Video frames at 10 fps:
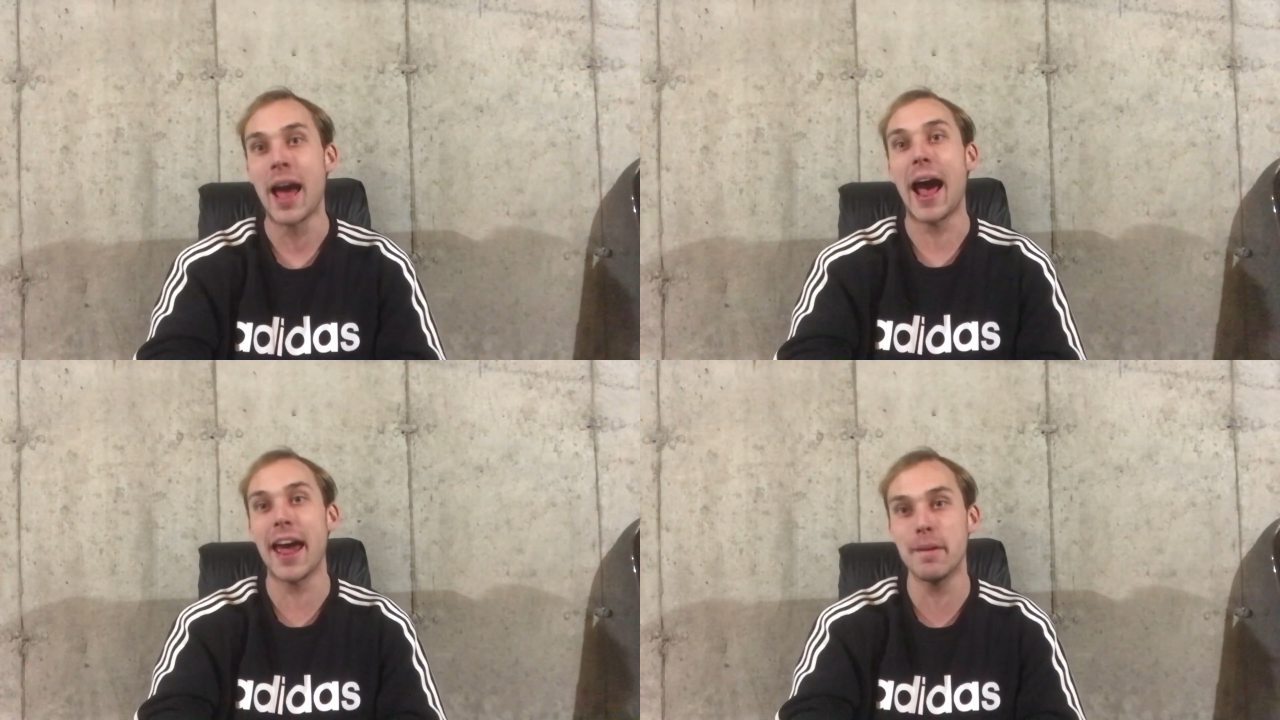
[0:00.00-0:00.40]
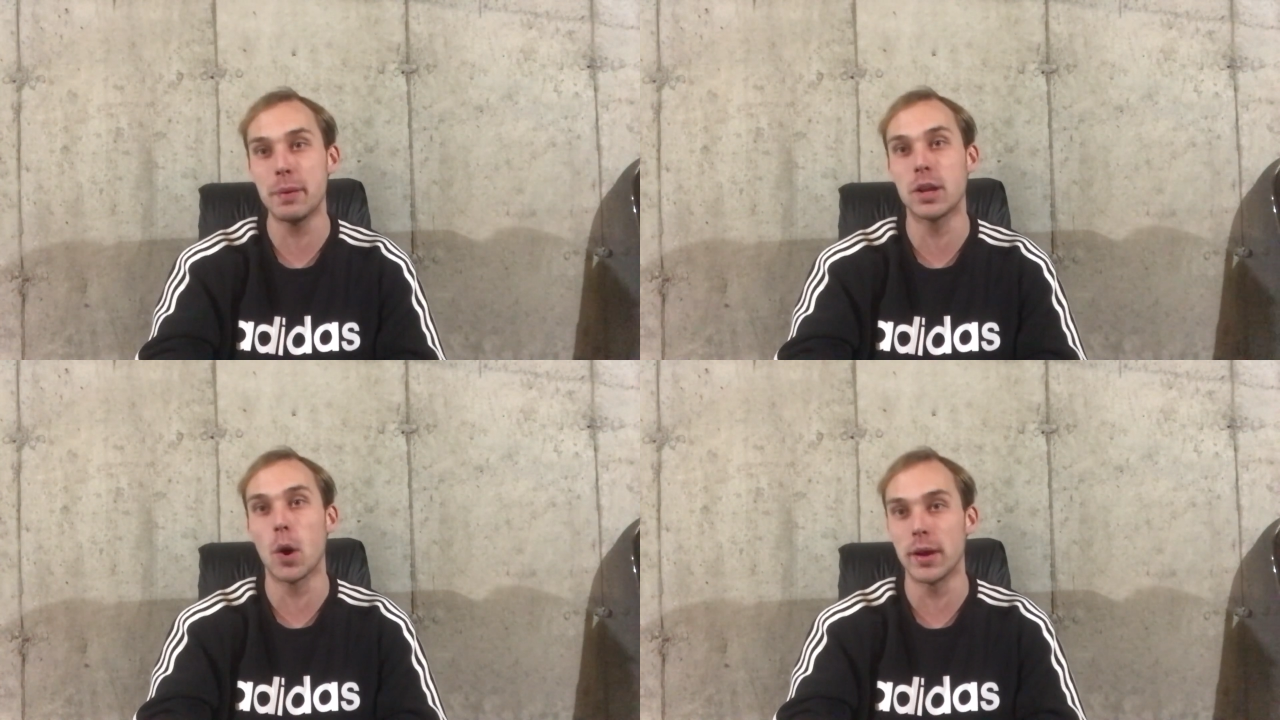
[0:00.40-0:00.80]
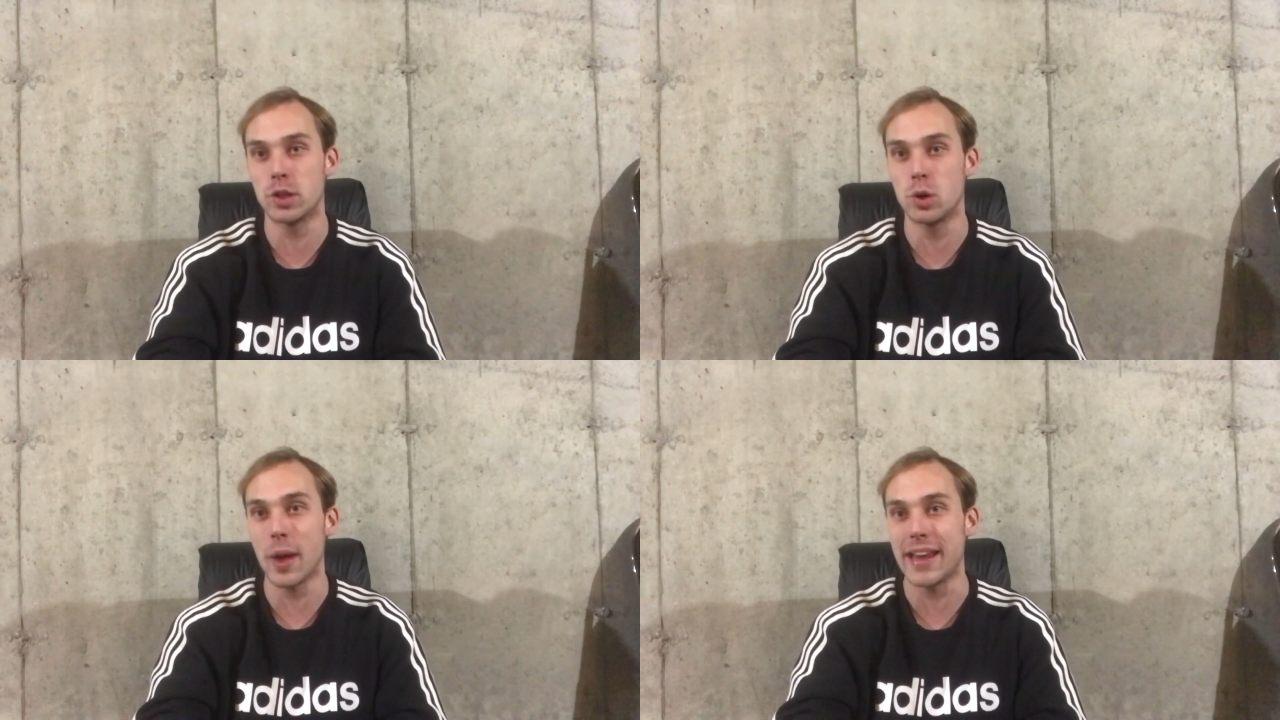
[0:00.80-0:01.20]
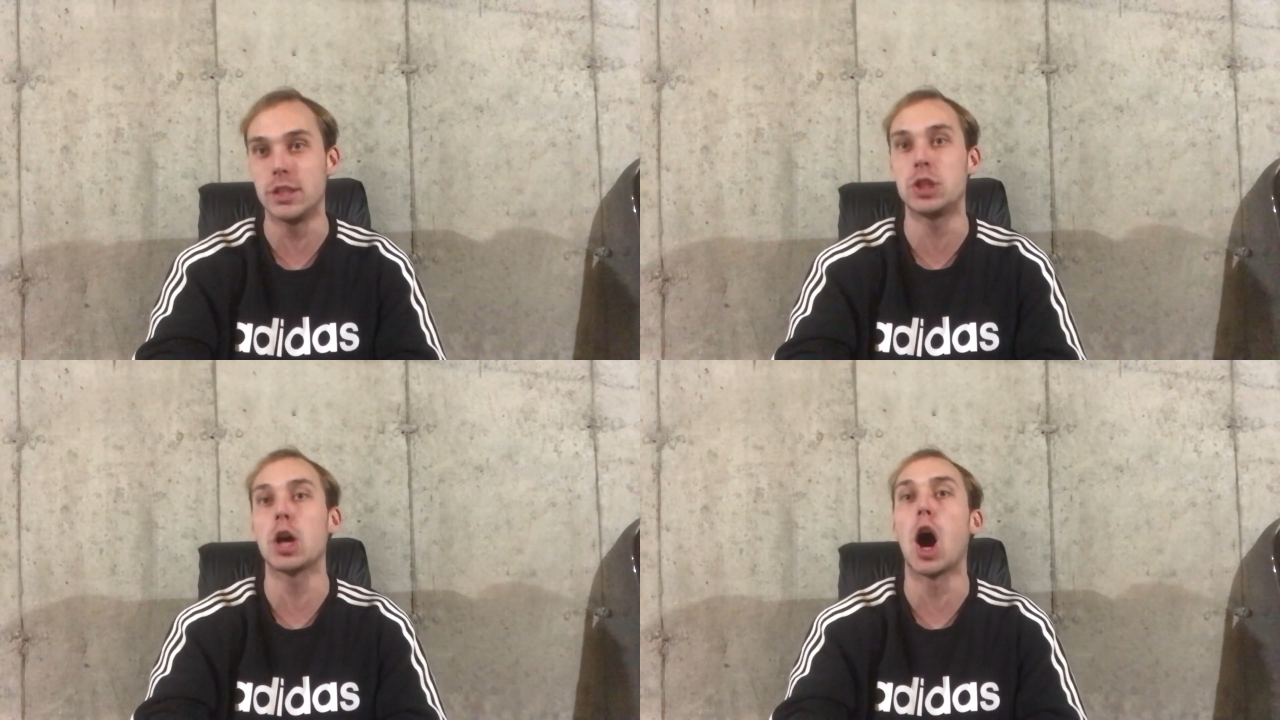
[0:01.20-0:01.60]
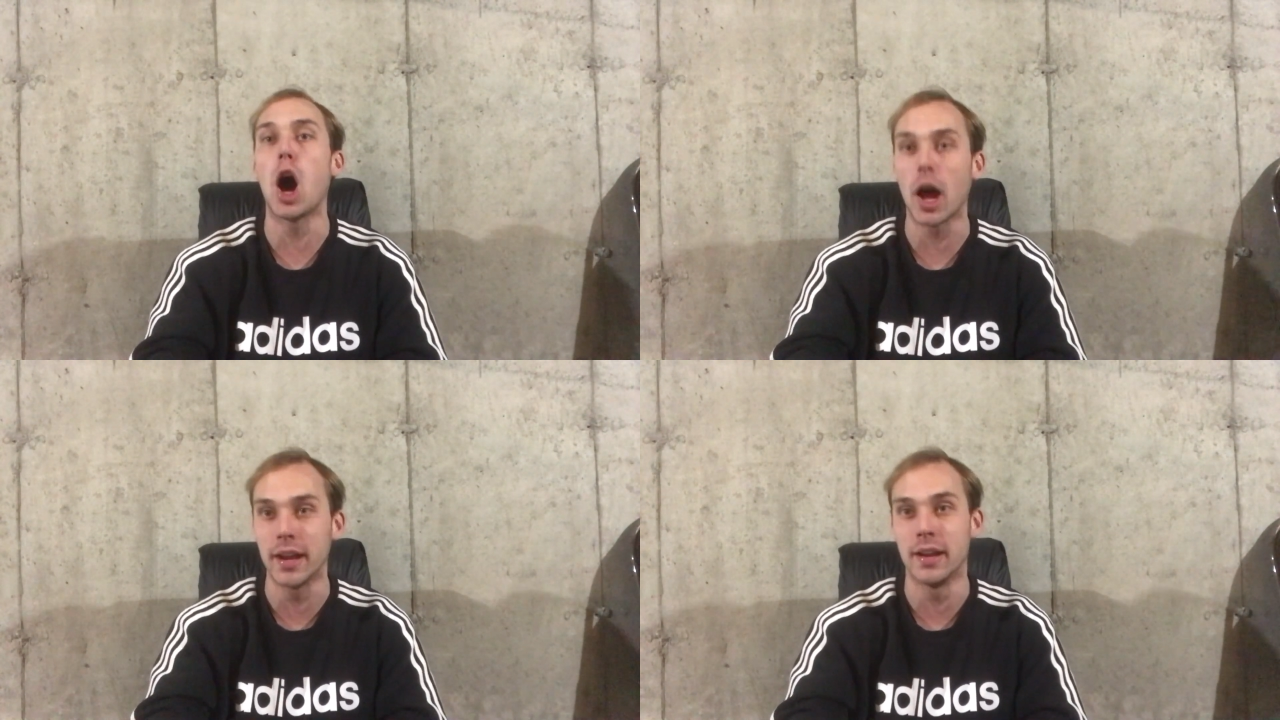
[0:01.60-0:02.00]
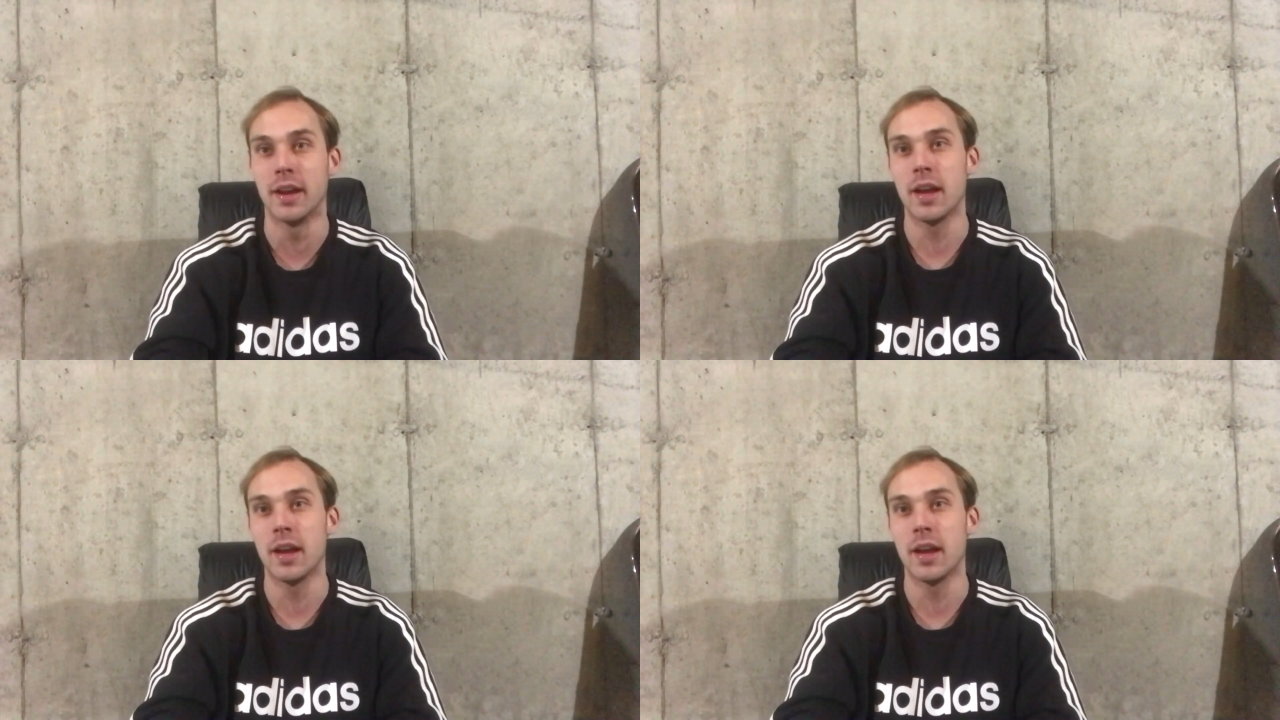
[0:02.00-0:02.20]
I have been going to a ton